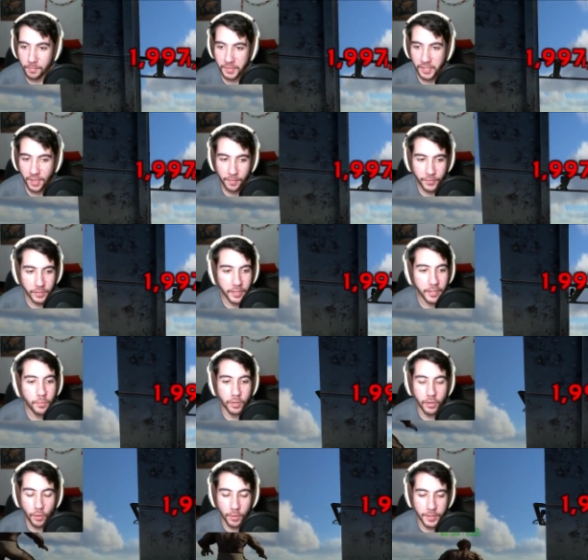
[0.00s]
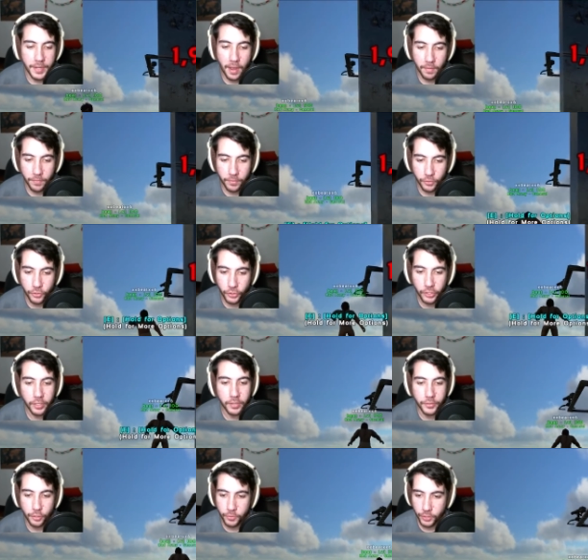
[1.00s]
yeah, I feel like we're going down for sure.
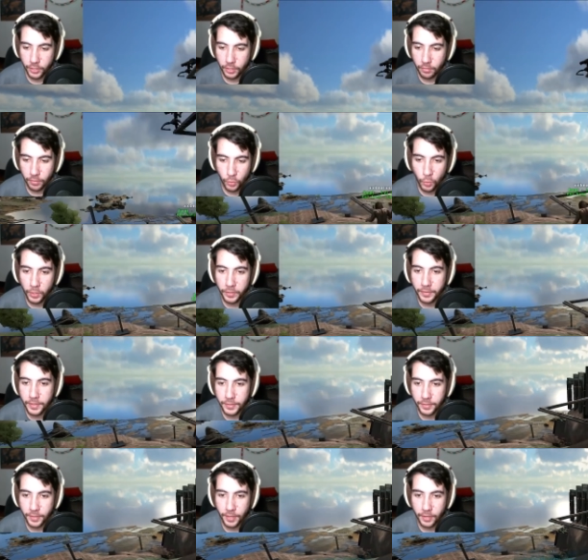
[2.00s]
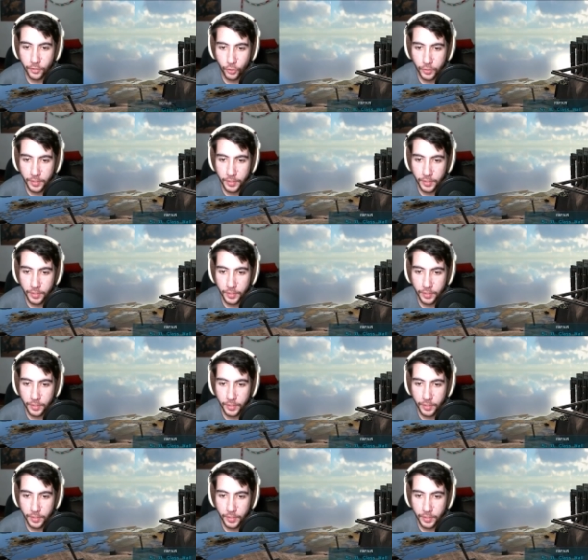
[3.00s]
So I'm just going to record this and kind of show you